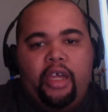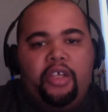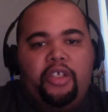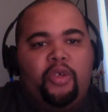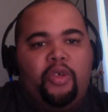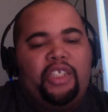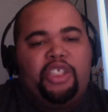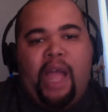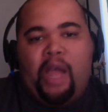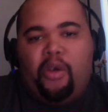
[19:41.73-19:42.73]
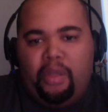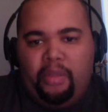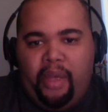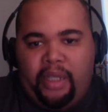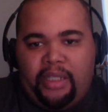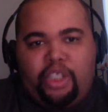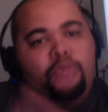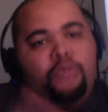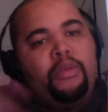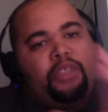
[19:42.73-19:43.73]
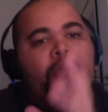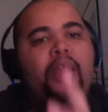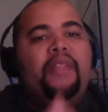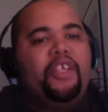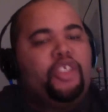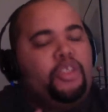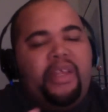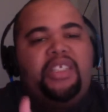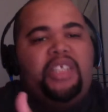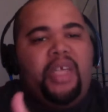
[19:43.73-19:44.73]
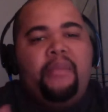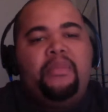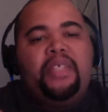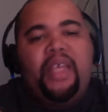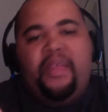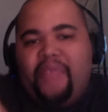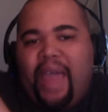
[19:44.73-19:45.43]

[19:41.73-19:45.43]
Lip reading: You still got Chicago in the mix. There's too many teams in that